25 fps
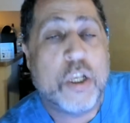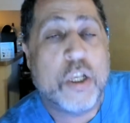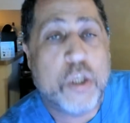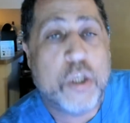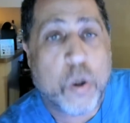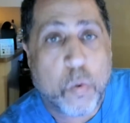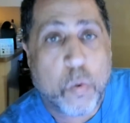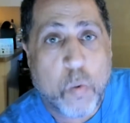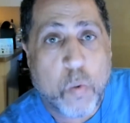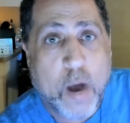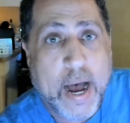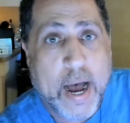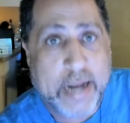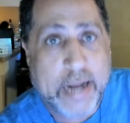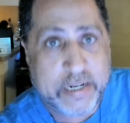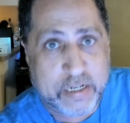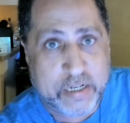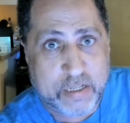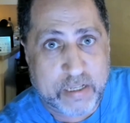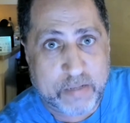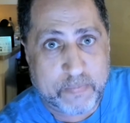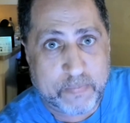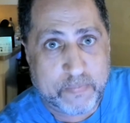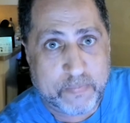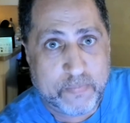to
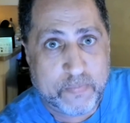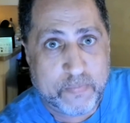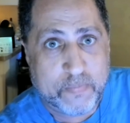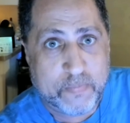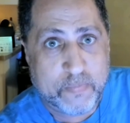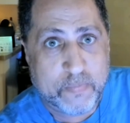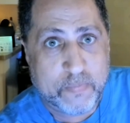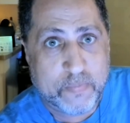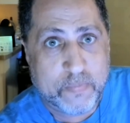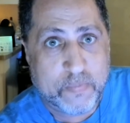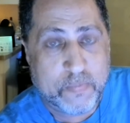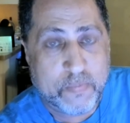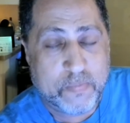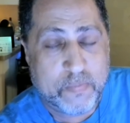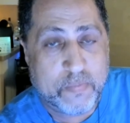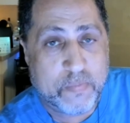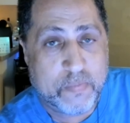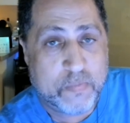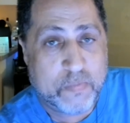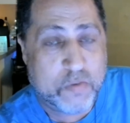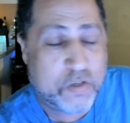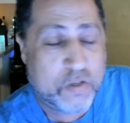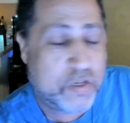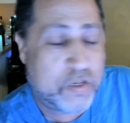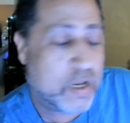watch them.
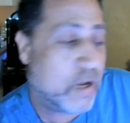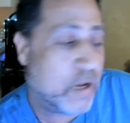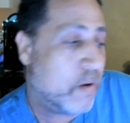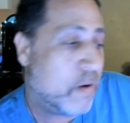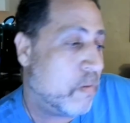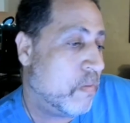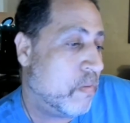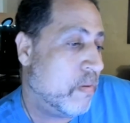So,